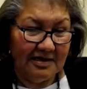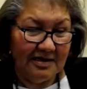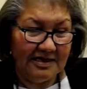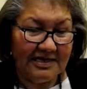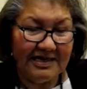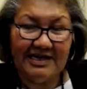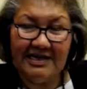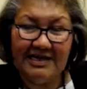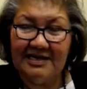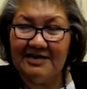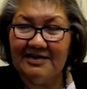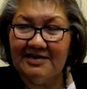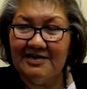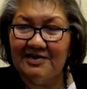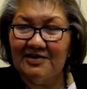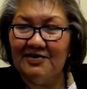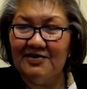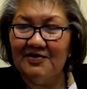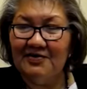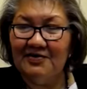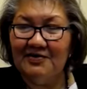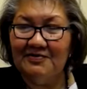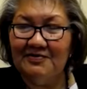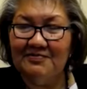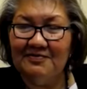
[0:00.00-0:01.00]
again, you
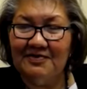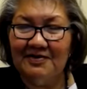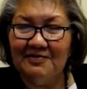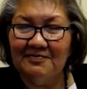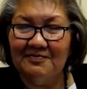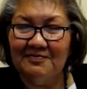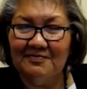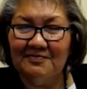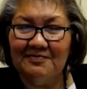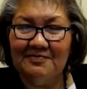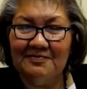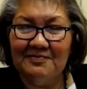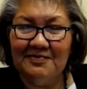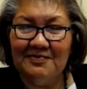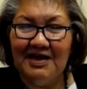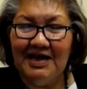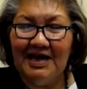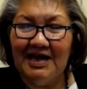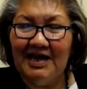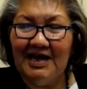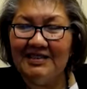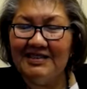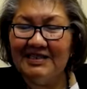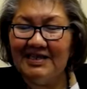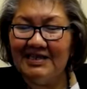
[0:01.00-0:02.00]
know, I'm I'm
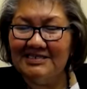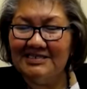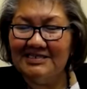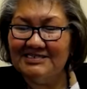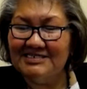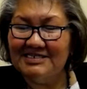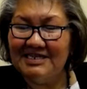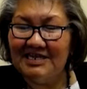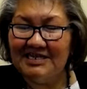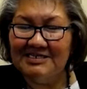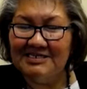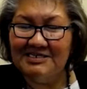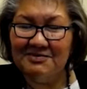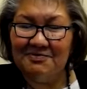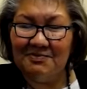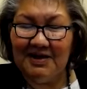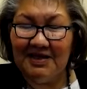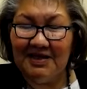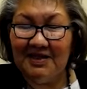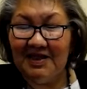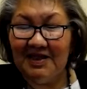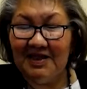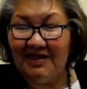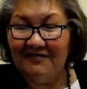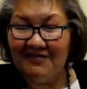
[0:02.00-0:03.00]
at that stage in
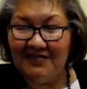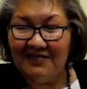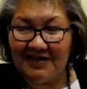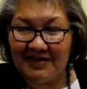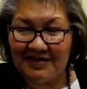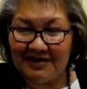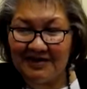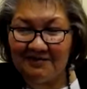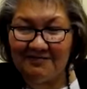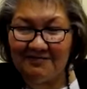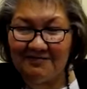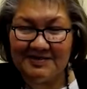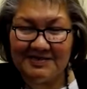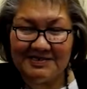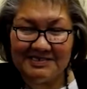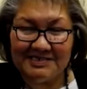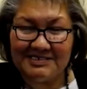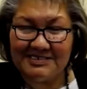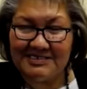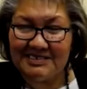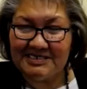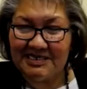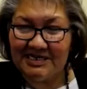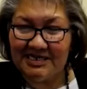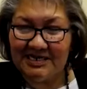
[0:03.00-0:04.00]
my life that I'm
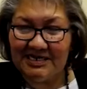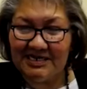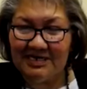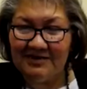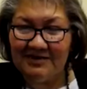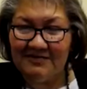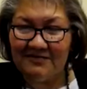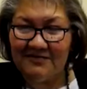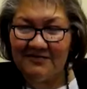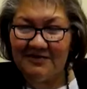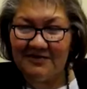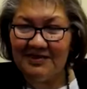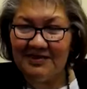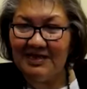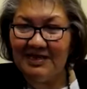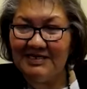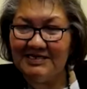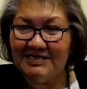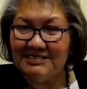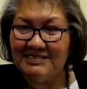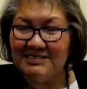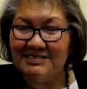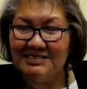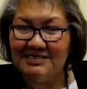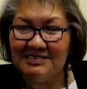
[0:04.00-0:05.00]
just uh,
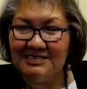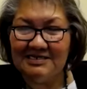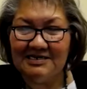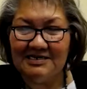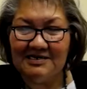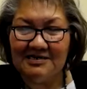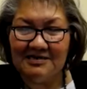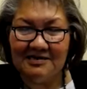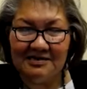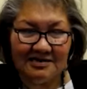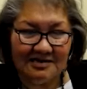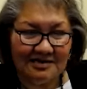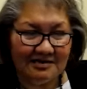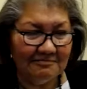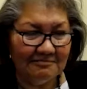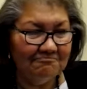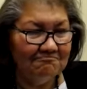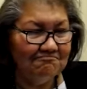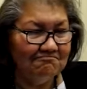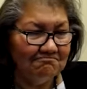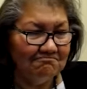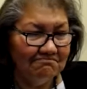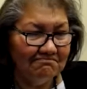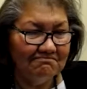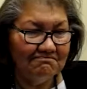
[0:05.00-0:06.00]
realizing uh,
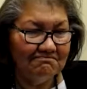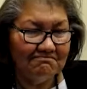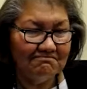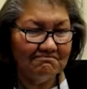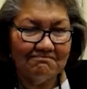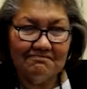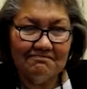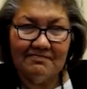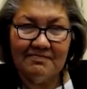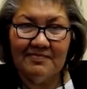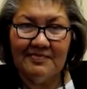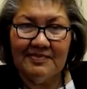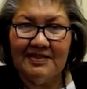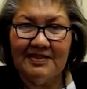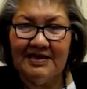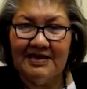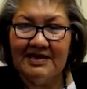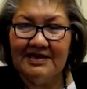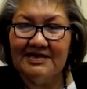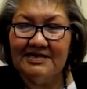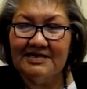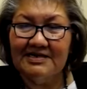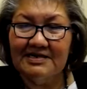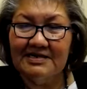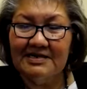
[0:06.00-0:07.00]

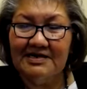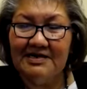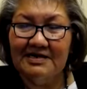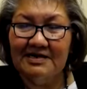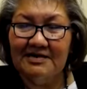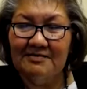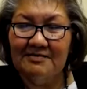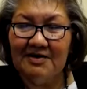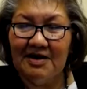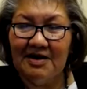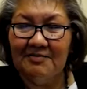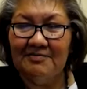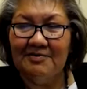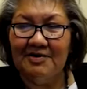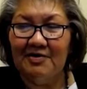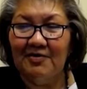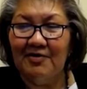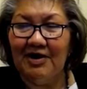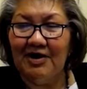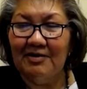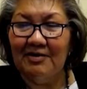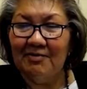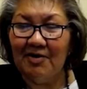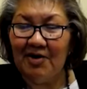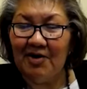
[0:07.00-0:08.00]
that um, I'm a
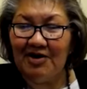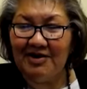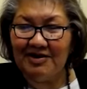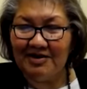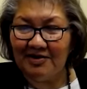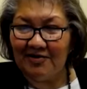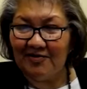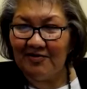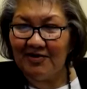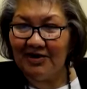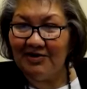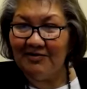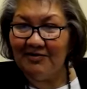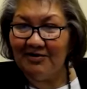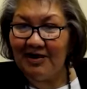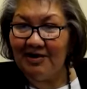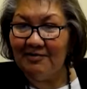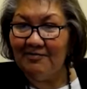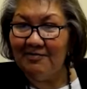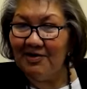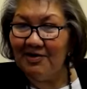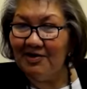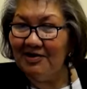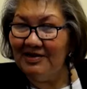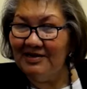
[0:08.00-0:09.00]
grandma and a great
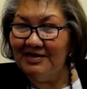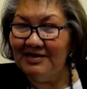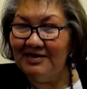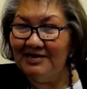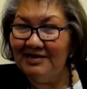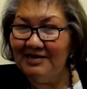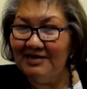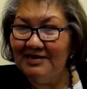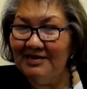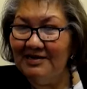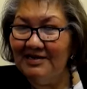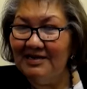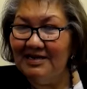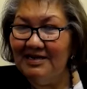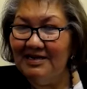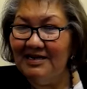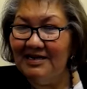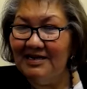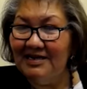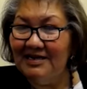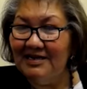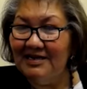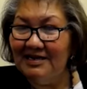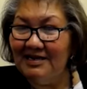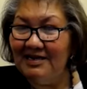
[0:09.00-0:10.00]
grandma, and
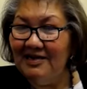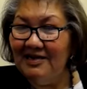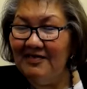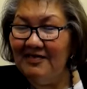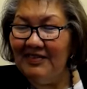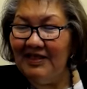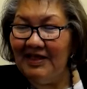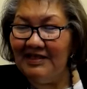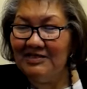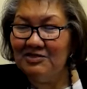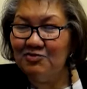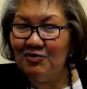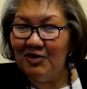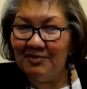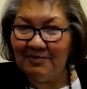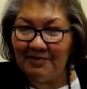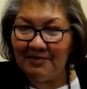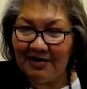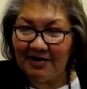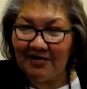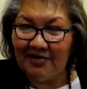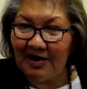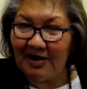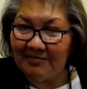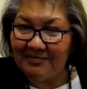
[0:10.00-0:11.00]
and that's why
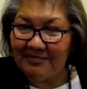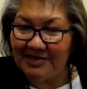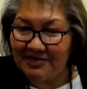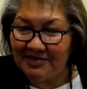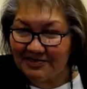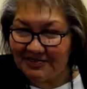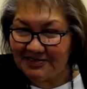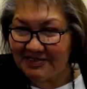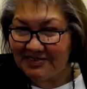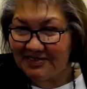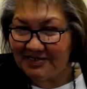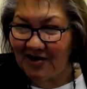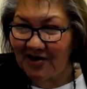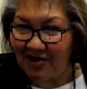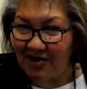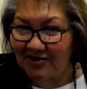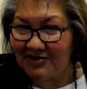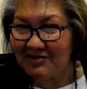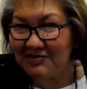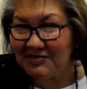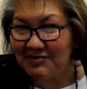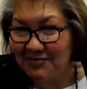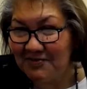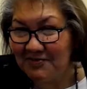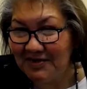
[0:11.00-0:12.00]
my grandma used to
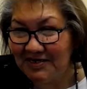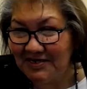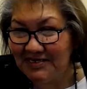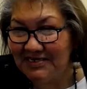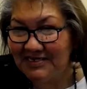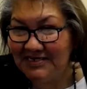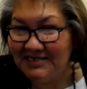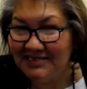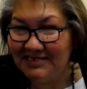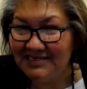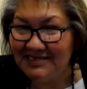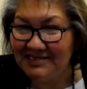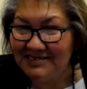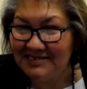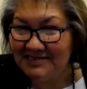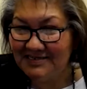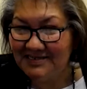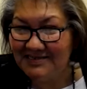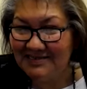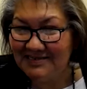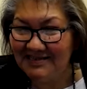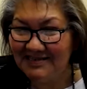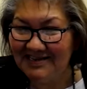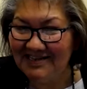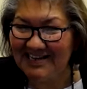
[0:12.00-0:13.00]
talk so
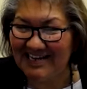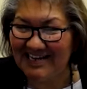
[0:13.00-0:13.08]
much.